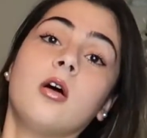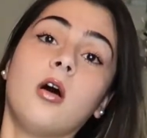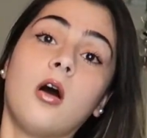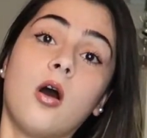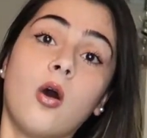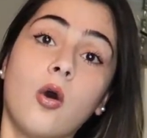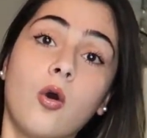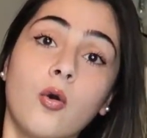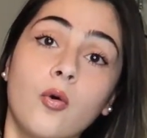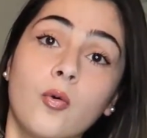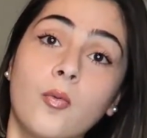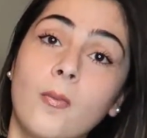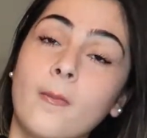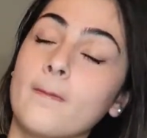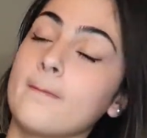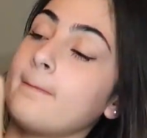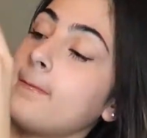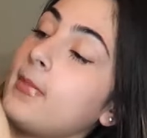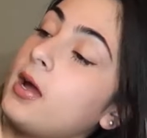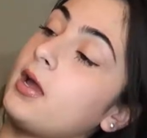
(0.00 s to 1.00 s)
oh
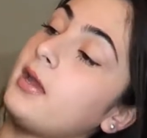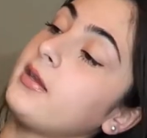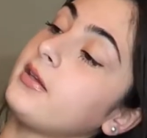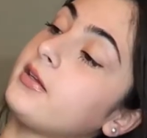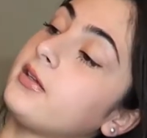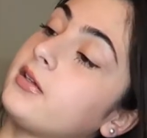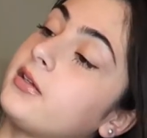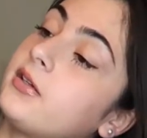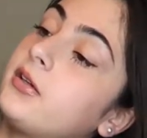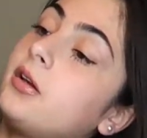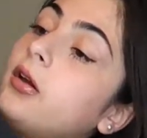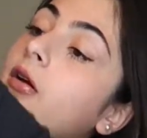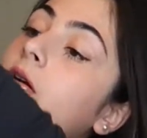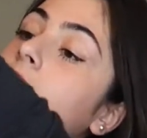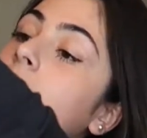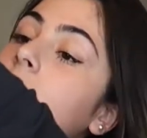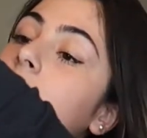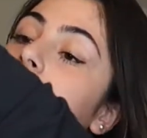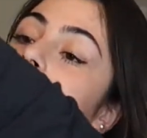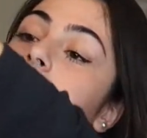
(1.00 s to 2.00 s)
my
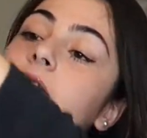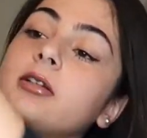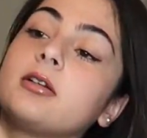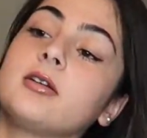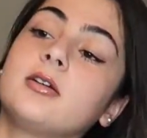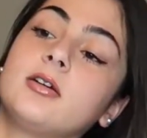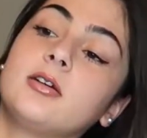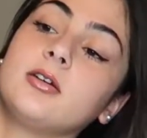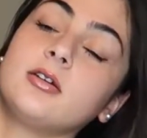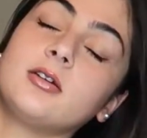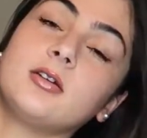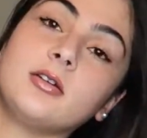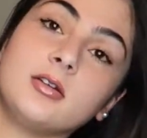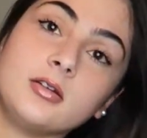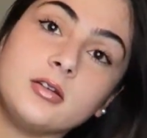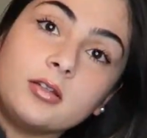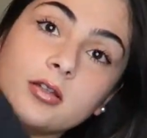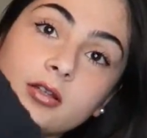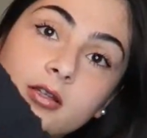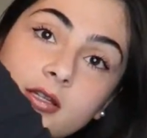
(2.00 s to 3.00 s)
god,
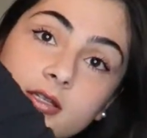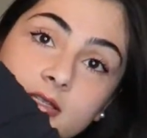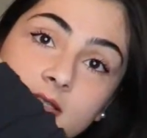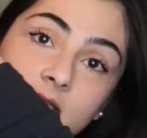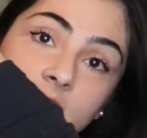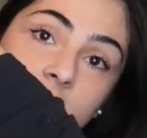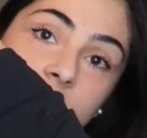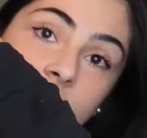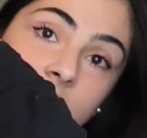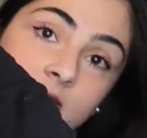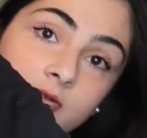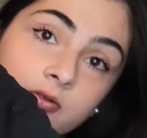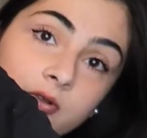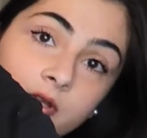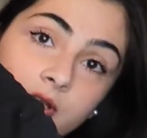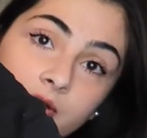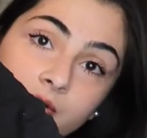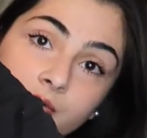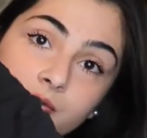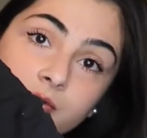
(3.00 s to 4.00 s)
this is so
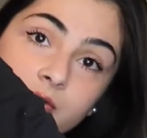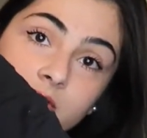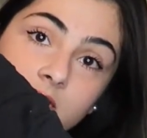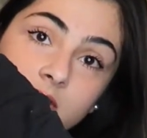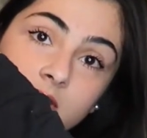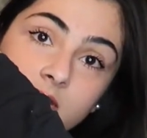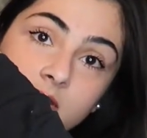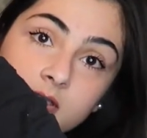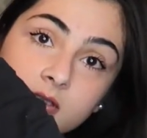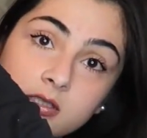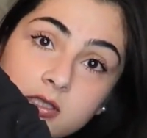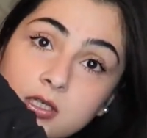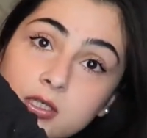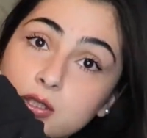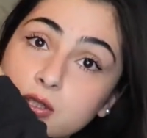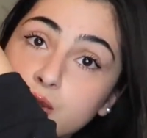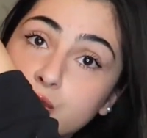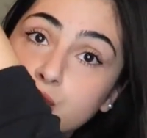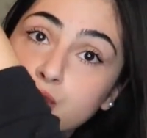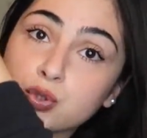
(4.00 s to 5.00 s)
cute.
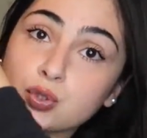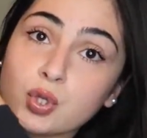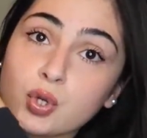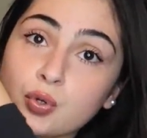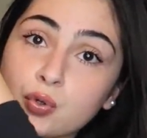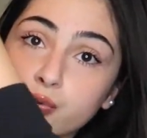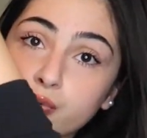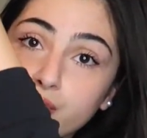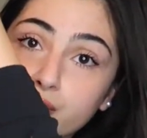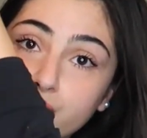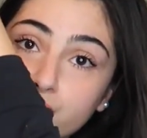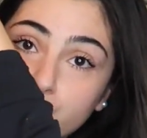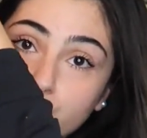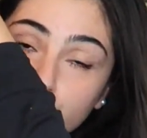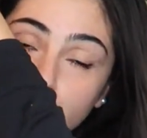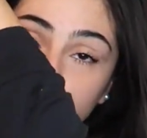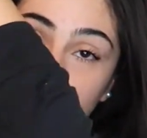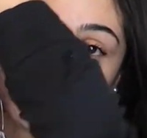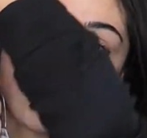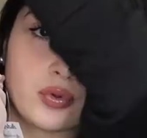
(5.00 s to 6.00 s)
So
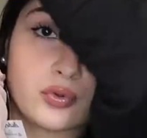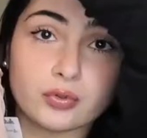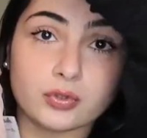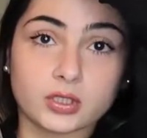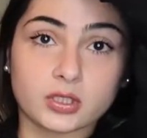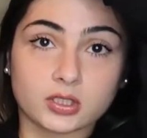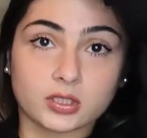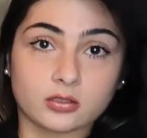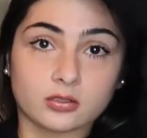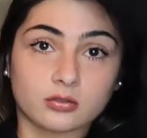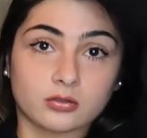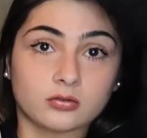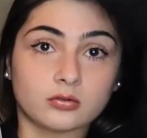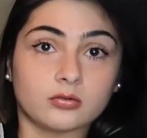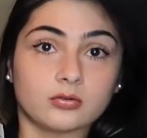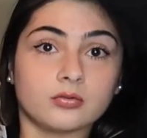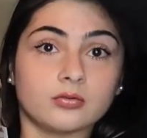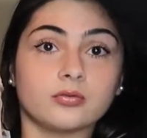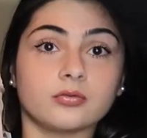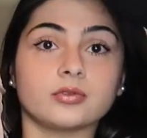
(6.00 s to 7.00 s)

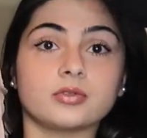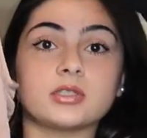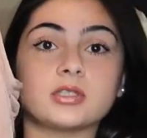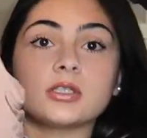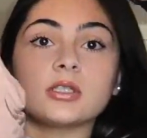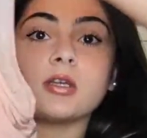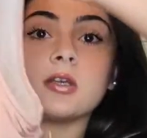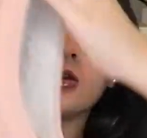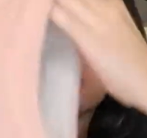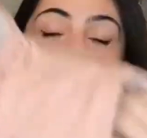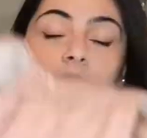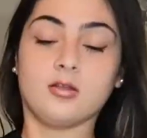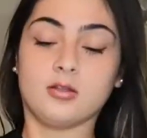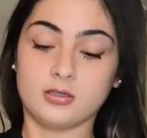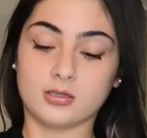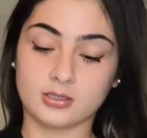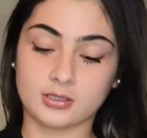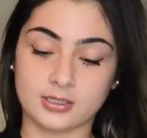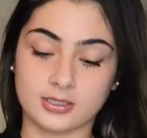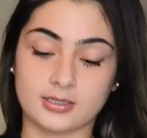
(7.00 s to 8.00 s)
cute.
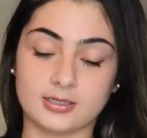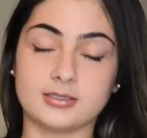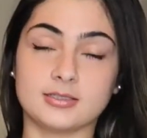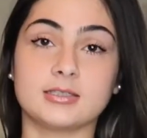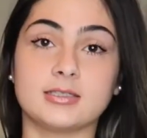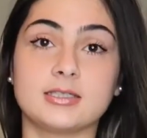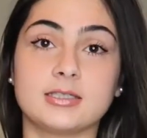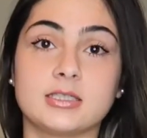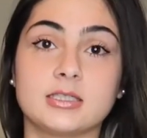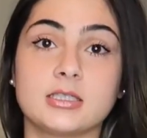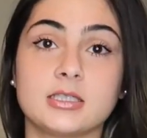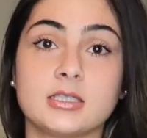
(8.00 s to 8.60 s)
Look at it.